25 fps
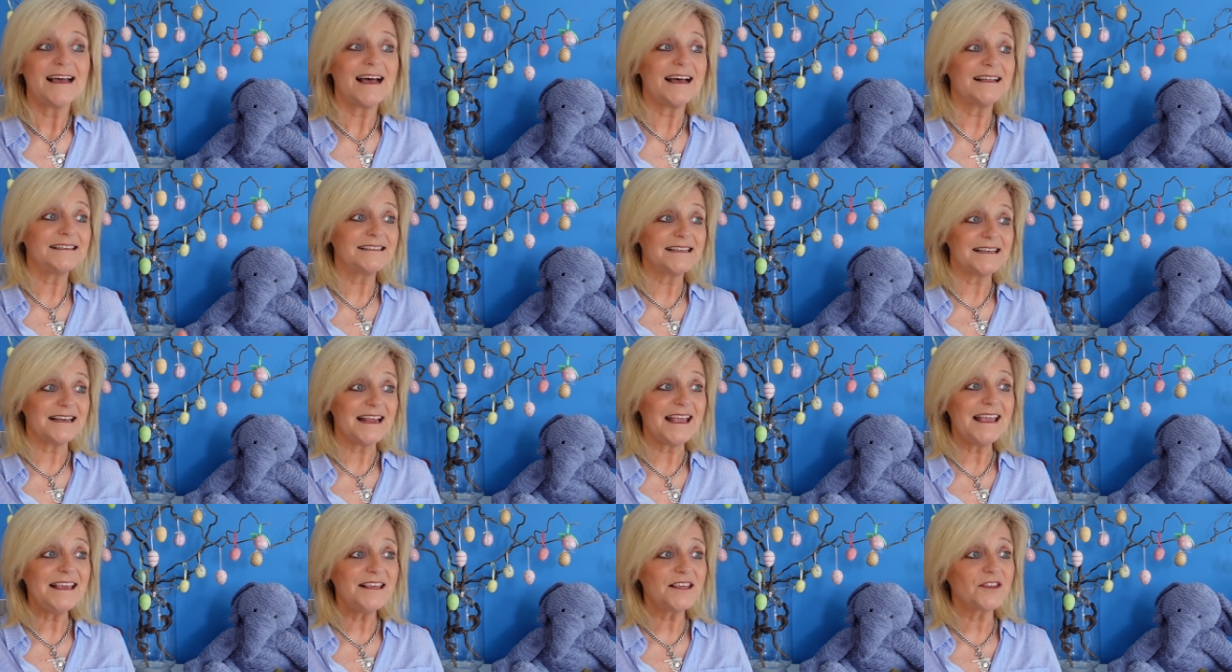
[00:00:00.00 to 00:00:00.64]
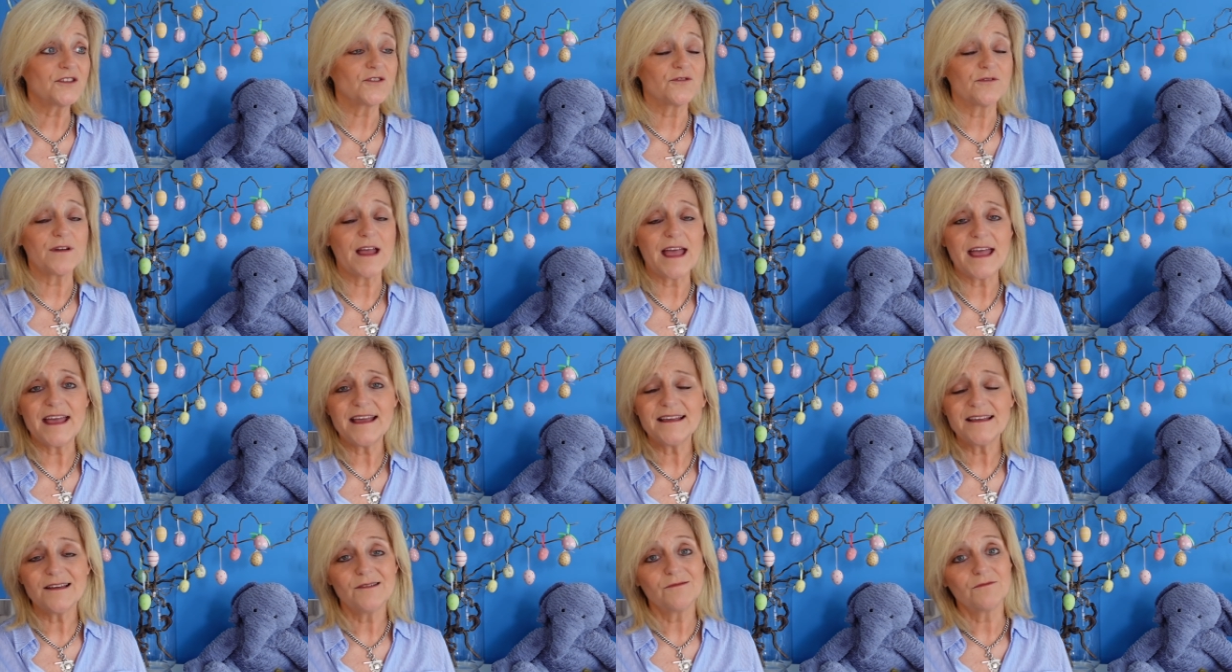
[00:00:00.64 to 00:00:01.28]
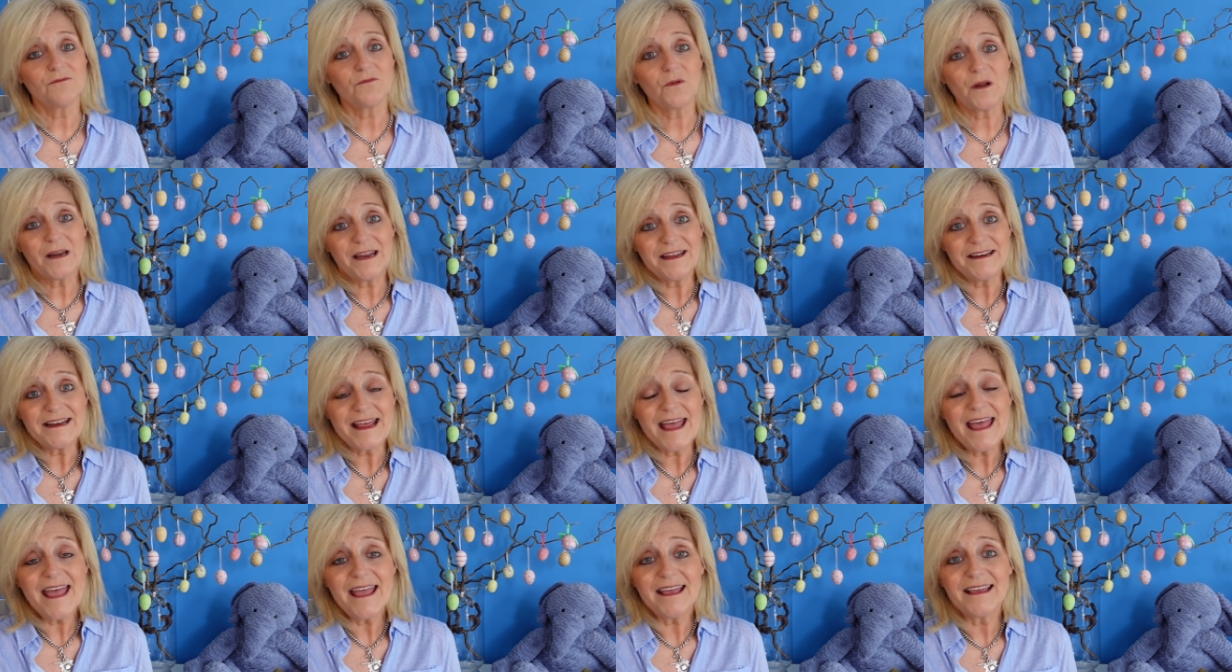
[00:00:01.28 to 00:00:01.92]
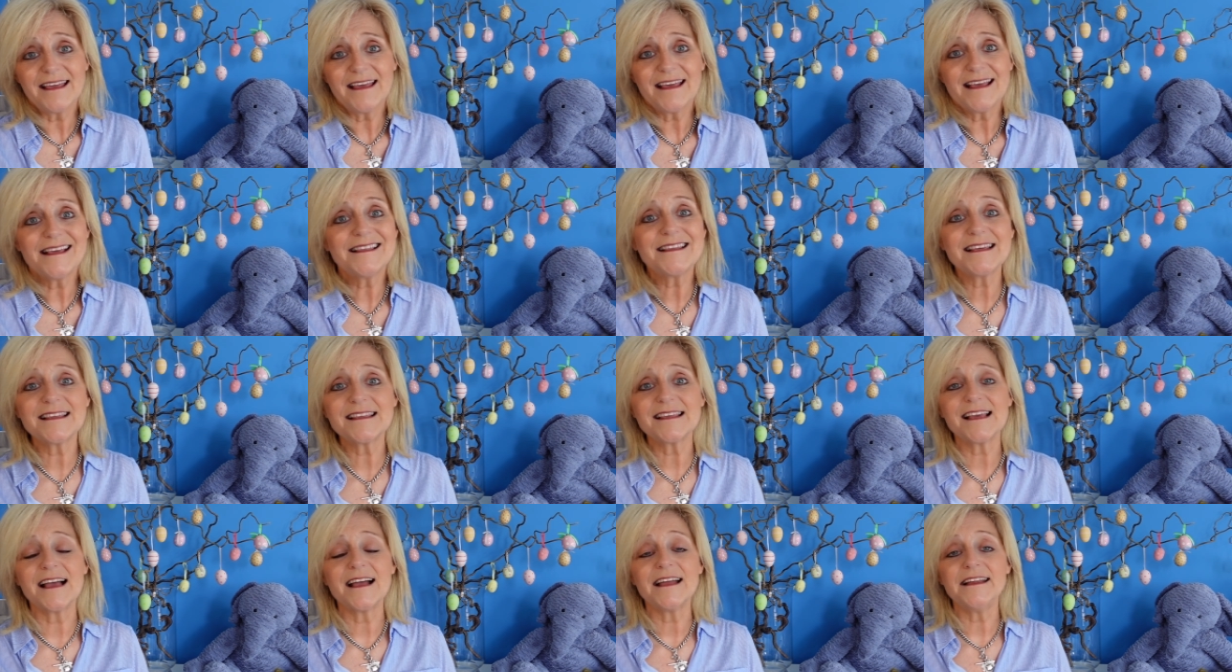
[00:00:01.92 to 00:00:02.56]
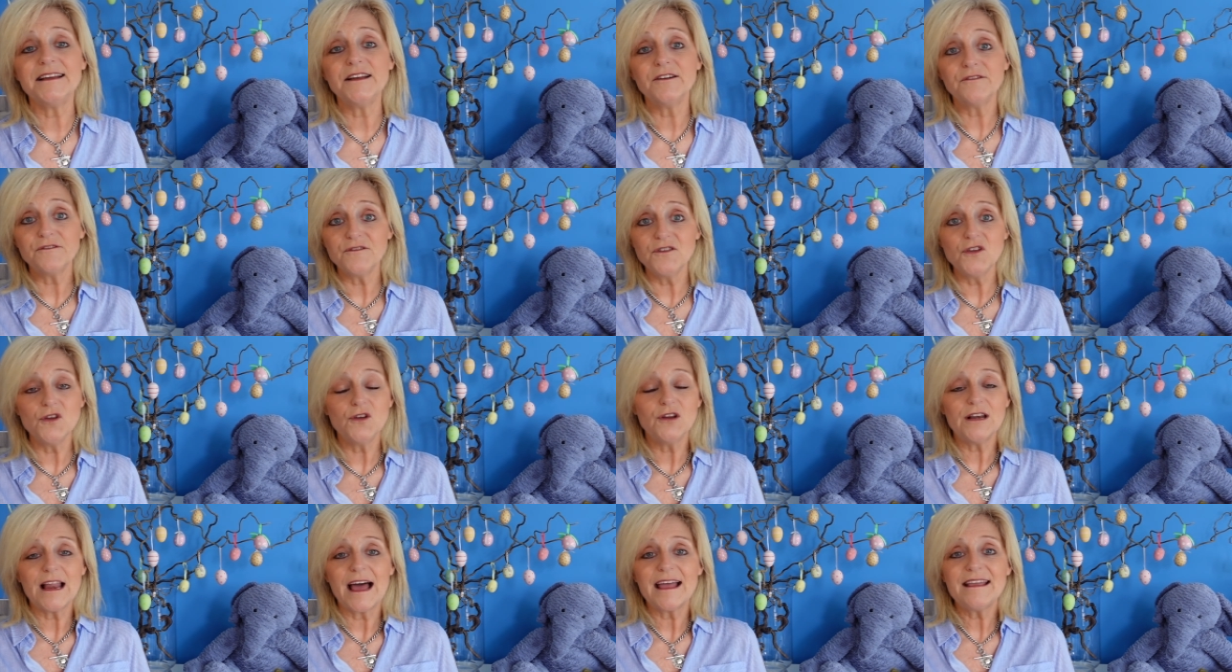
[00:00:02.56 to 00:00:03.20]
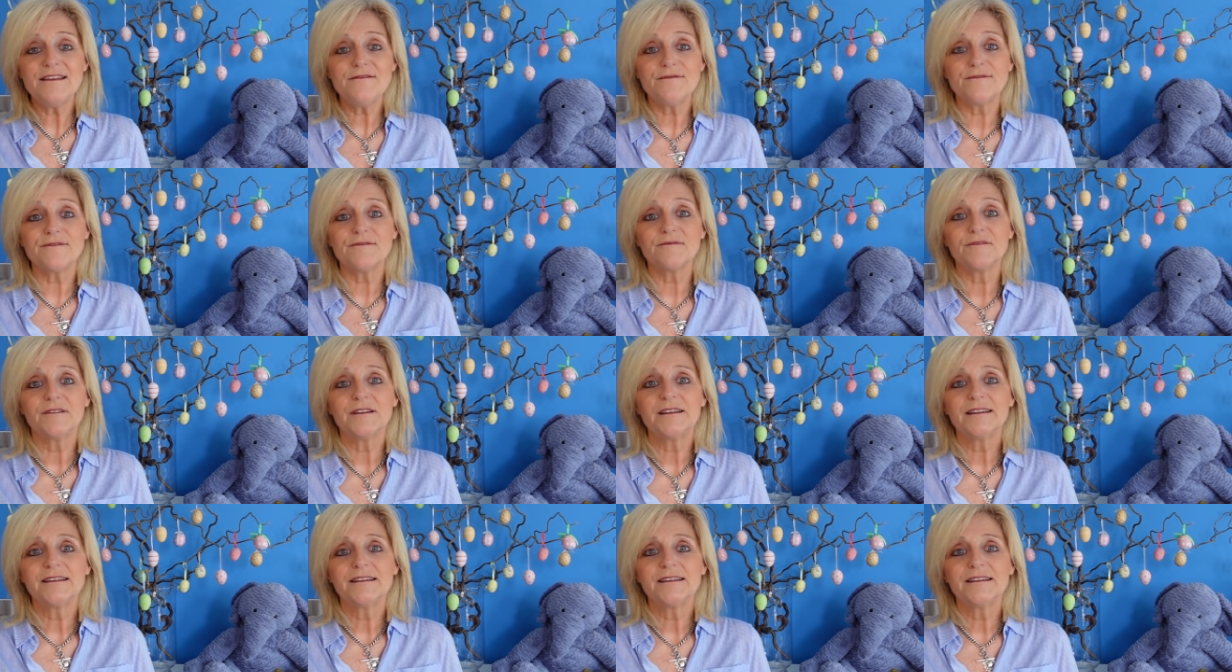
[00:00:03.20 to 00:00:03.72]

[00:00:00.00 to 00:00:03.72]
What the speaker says: And an Easter egg, well, an egg is a sign of new life,